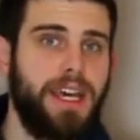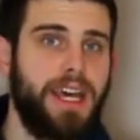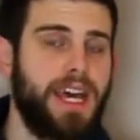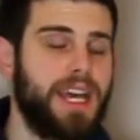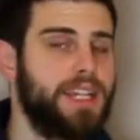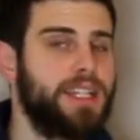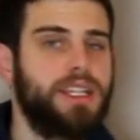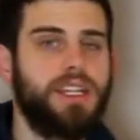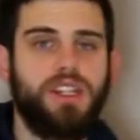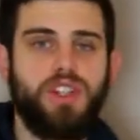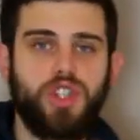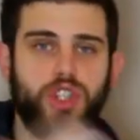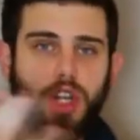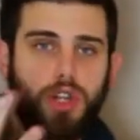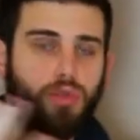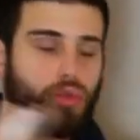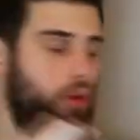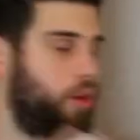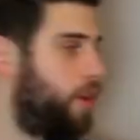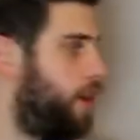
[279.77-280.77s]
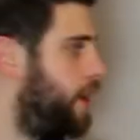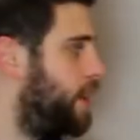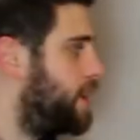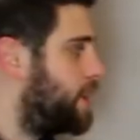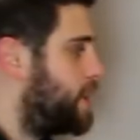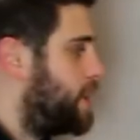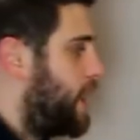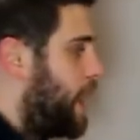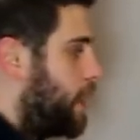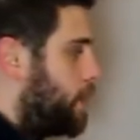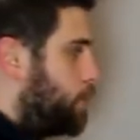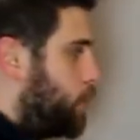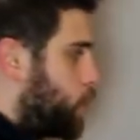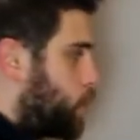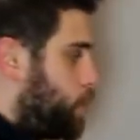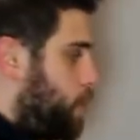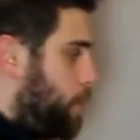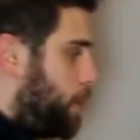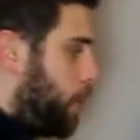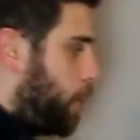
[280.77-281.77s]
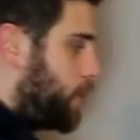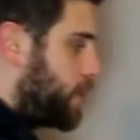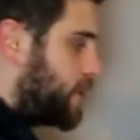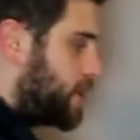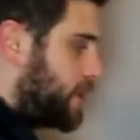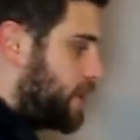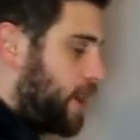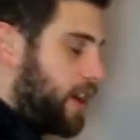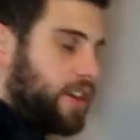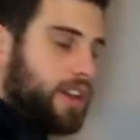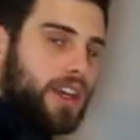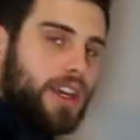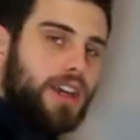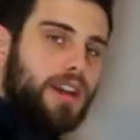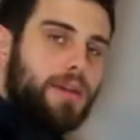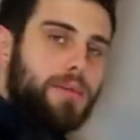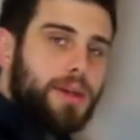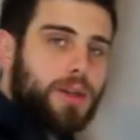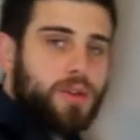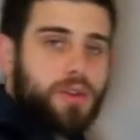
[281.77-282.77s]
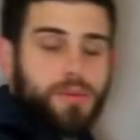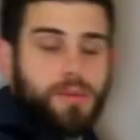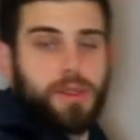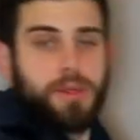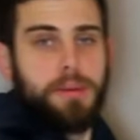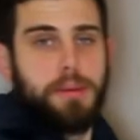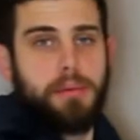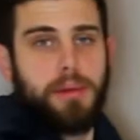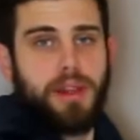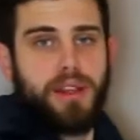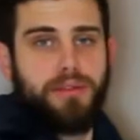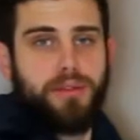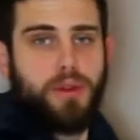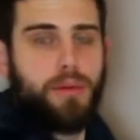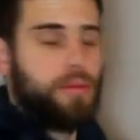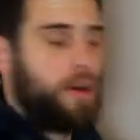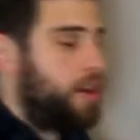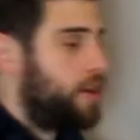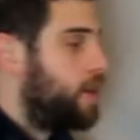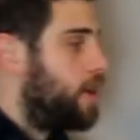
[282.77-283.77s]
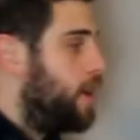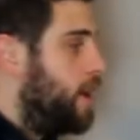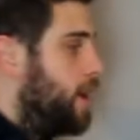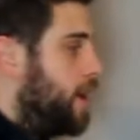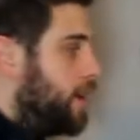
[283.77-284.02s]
and in general is that most people will start here because most people have no money.